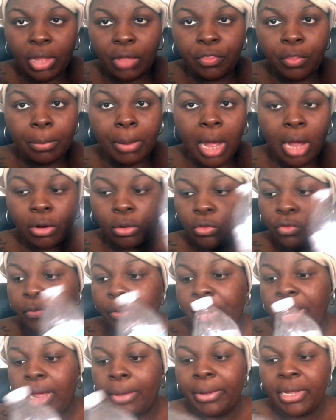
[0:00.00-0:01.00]
the bottles
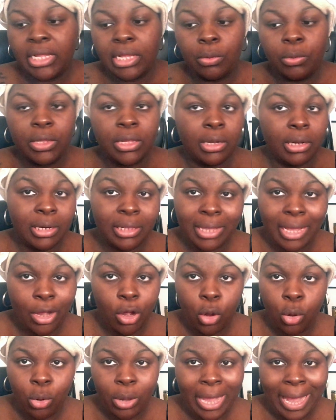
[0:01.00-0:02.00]
for now because I wasn't going to take
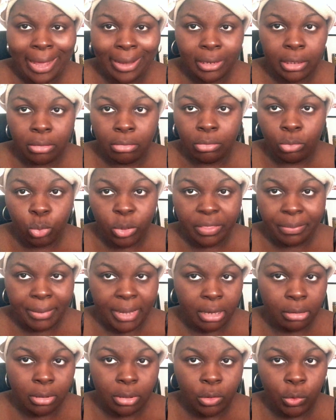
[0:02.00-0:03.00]
a whole gallon with
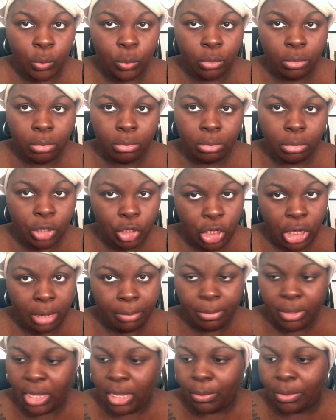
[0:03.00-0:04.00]
me to the gym.
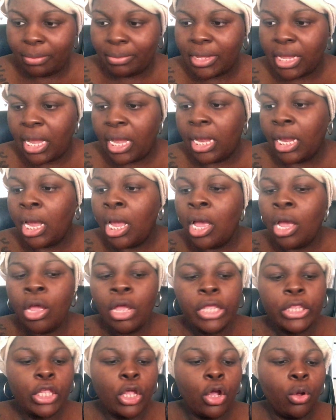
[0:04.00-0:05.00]
You get what I'm saying?
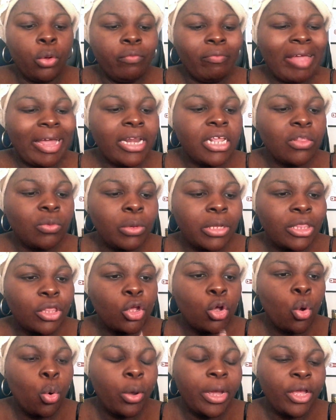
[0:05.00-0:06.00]
So that is what's
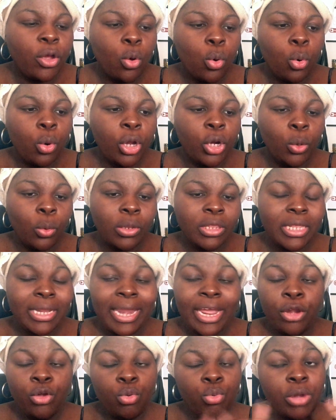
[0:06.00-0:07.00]
going on on
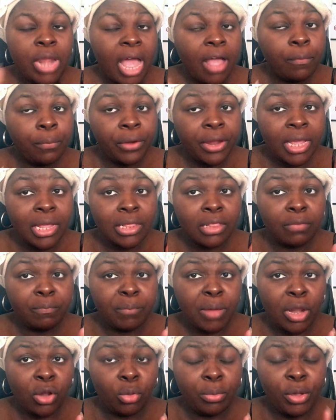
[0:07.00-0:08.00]
today. Do not forget to
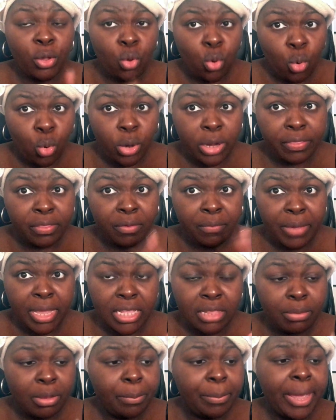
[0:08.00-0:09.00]
follow me on the
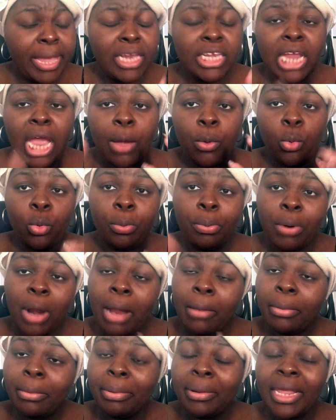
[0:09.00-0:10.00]
Facebook page. I will
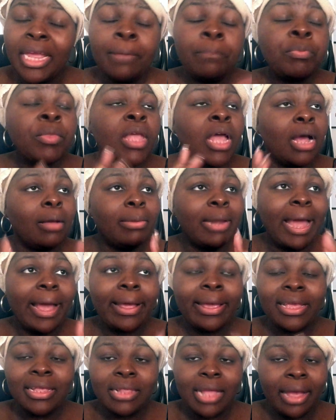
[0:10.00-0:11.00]
probably, I'm
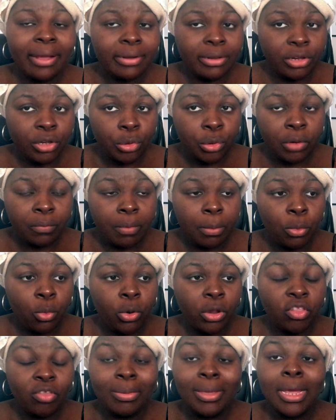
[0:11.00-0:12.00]
not exactly sure if I'm
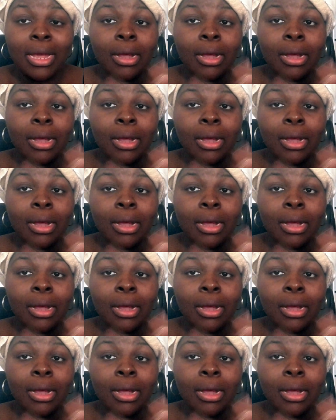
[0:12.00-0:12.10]
going to be